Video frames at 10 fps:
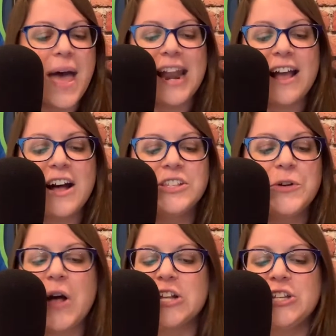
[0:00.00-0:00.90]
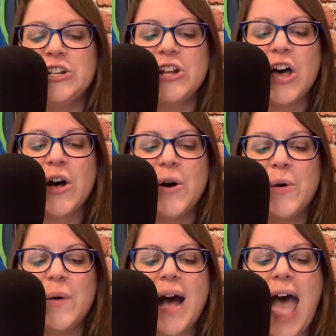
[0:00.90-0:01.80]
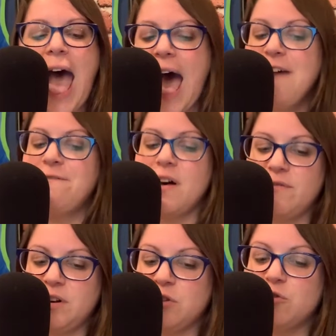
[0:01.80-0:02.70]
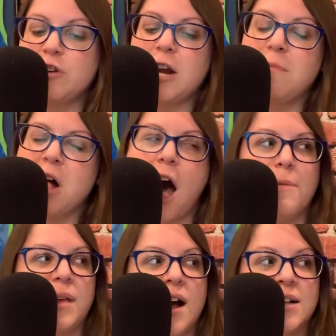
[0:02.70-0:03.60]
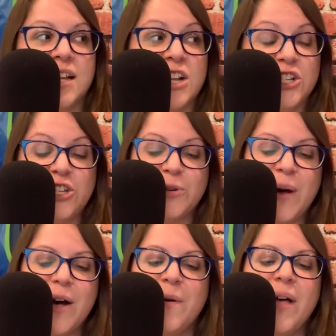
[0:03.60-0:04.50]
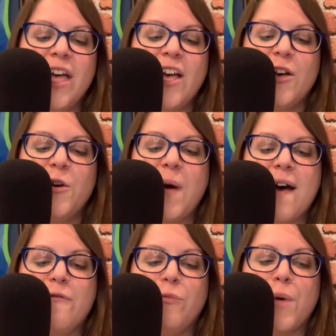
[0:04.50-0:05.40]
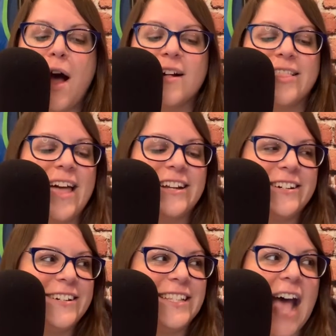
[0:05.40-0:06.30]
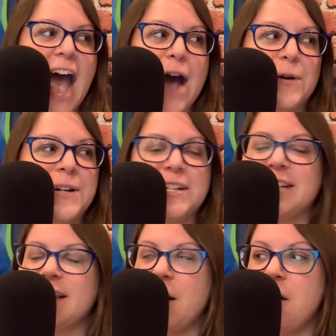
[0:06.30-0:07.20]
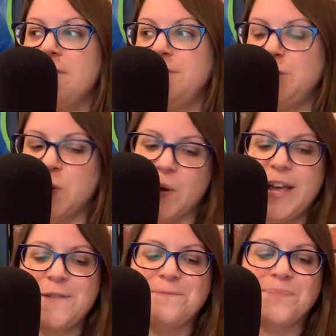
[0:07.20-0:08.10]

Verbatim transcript: and I also got to know half of an incredible hobby content duo who have brought collectors hours of joy.